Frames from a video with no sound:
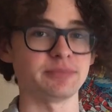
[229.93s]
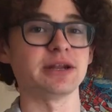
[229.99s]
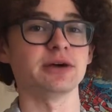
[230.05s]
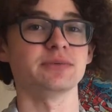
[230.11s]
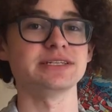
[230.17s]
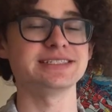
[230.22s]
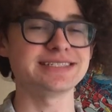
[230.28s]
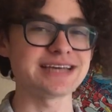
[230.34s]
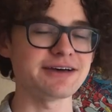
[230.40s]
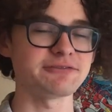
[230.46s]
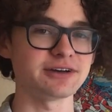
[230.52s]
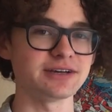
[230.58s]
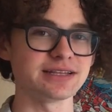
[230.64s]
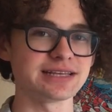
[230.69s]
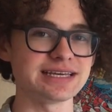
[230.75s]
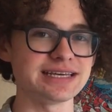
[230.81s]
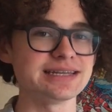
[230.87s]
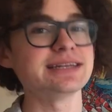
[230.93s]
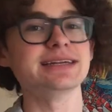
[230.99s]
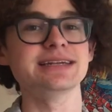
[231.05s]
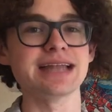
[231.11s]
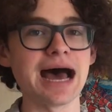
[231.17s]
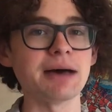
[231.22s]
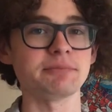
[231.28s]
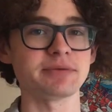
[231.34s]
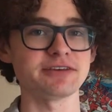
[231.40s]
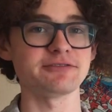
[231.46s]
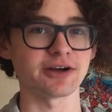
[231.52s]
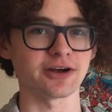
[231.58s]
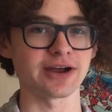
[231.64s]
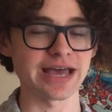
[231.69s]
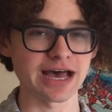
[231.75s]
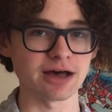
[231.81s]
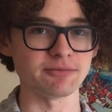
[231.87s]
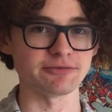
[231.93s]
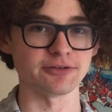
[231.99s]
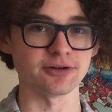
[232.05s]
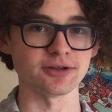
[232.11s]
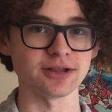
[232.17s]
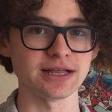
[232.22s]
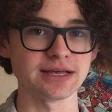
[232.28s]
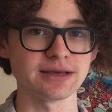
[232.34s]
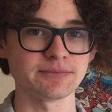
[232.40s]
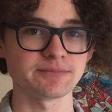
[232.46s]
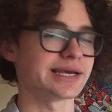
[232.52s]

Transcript: but it would definitely not be very helpful.